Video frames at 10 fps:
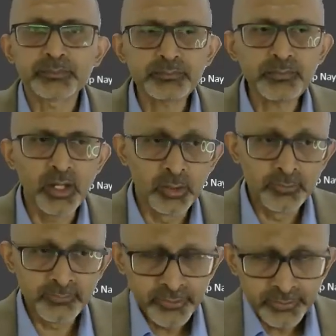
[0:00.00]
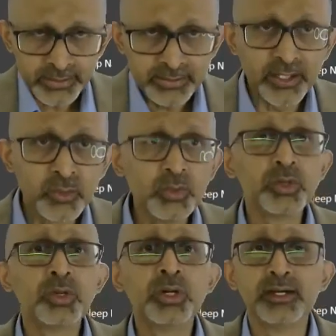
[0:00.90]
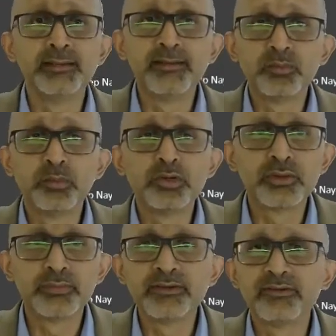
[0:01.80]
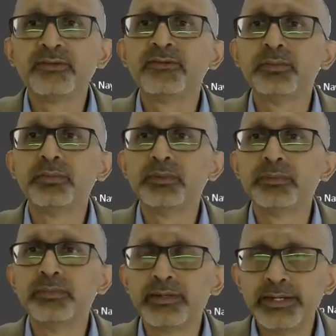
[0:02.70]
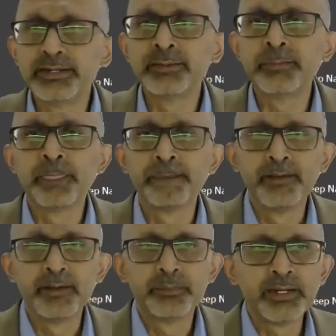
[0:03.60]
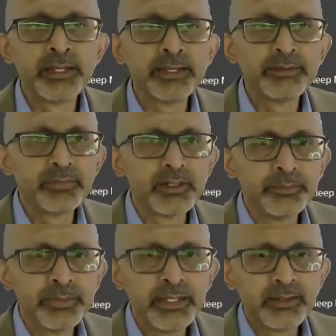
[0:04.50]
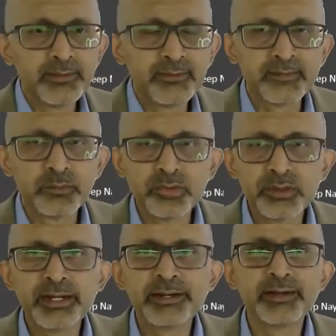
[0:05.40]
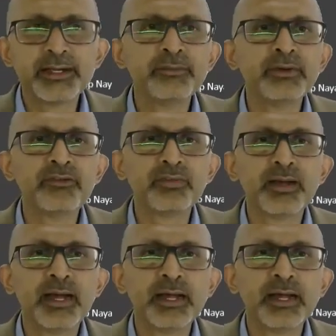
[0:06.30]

Also, you can download this book, which is written by me. This is a booklet in which I have